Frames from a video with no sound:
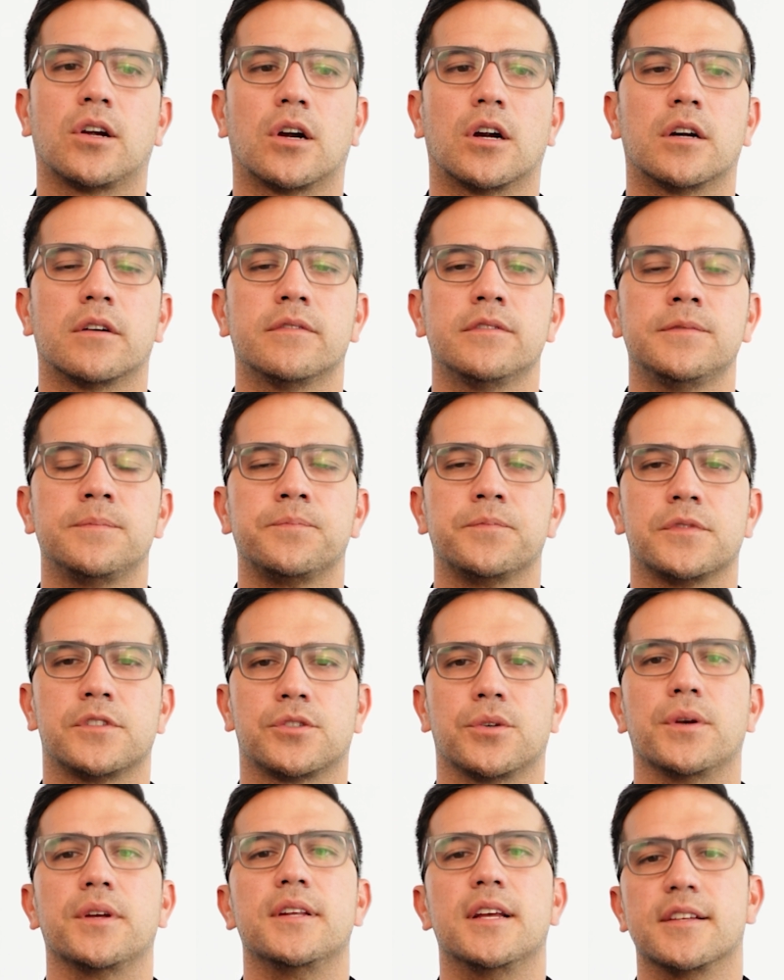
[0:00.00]
curve
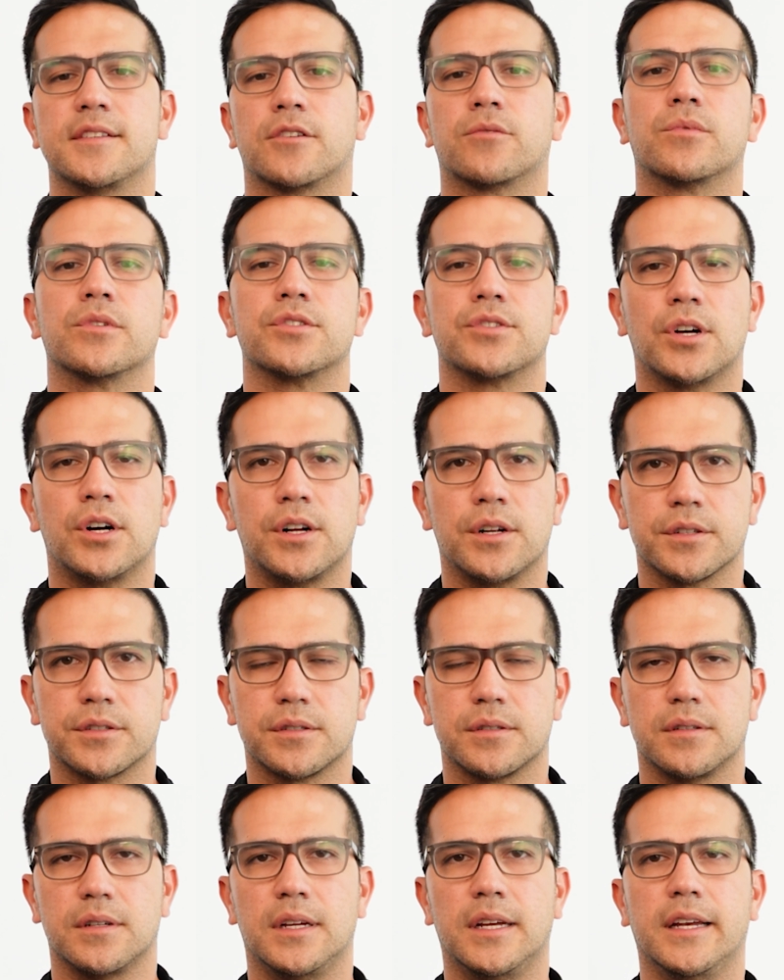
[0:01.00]
so it doesn't
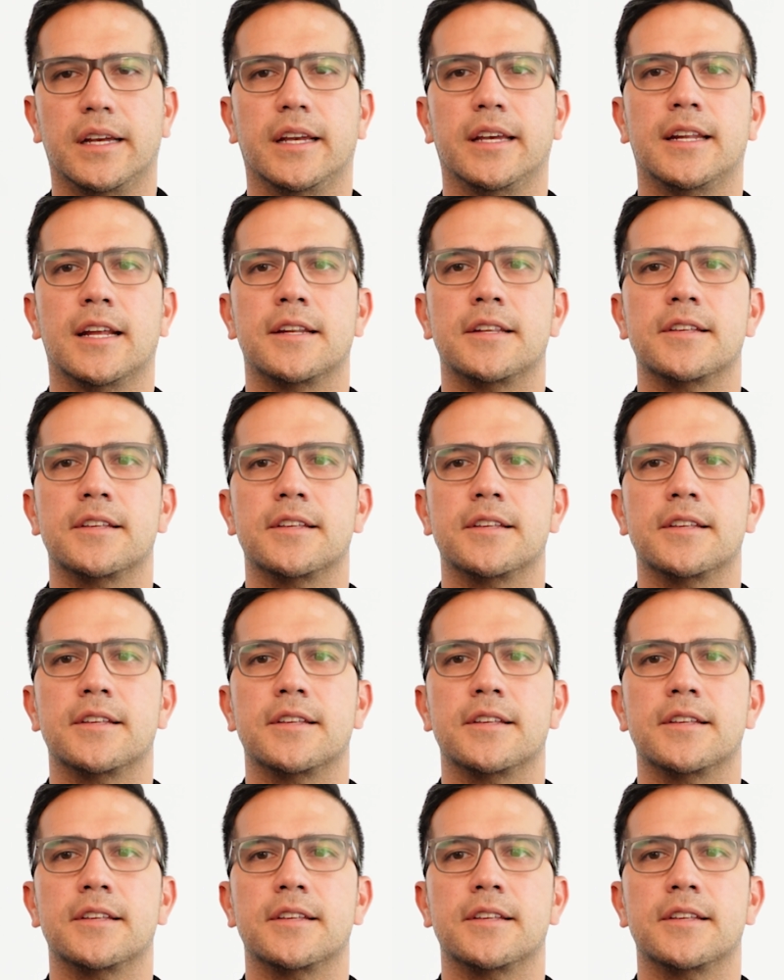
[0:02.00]
result in a